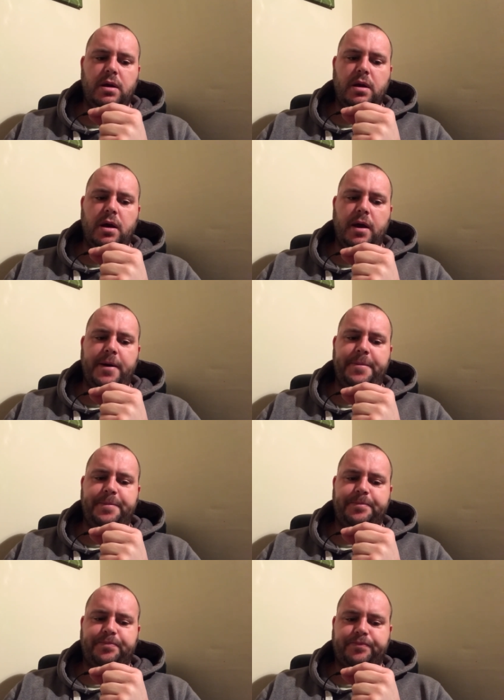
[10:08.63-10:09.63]
Um,
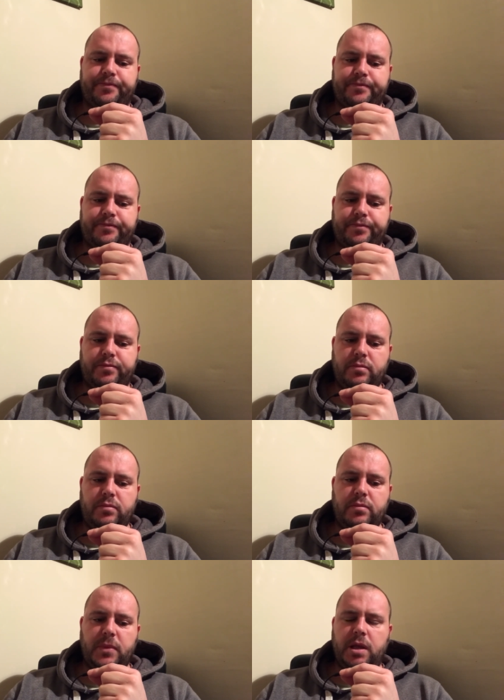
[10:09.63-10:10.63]

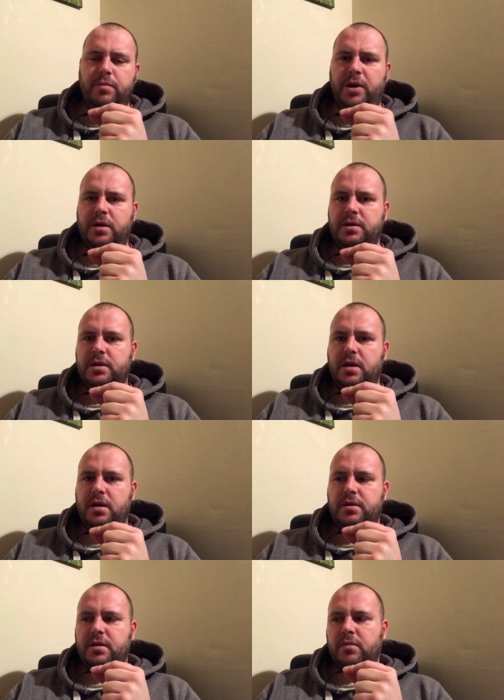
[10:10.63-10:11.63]
but
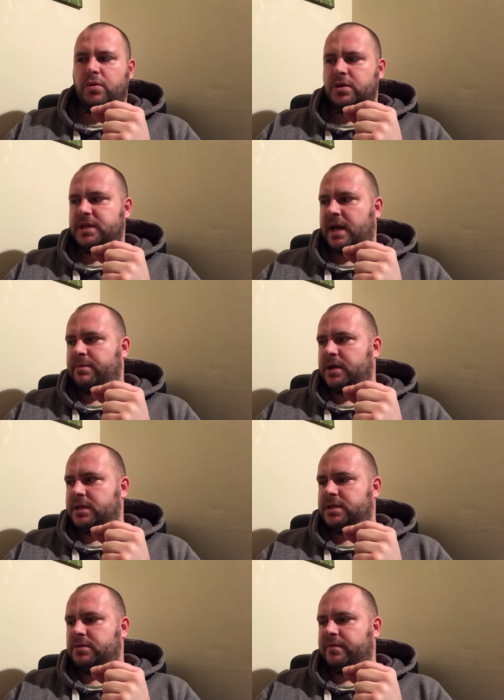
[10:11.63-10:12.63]
what's happened is
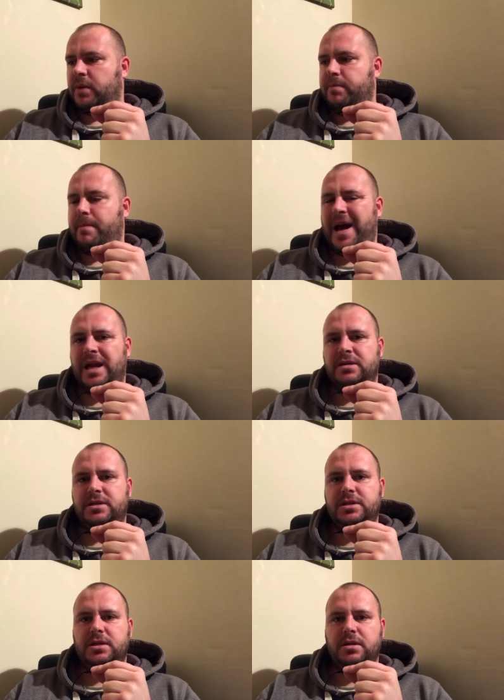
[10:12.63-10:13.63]
sort of my
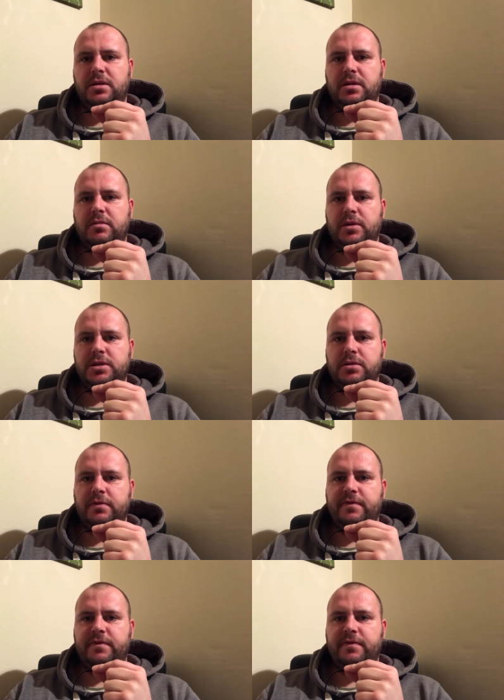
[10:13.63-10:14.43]
balance, my sort of,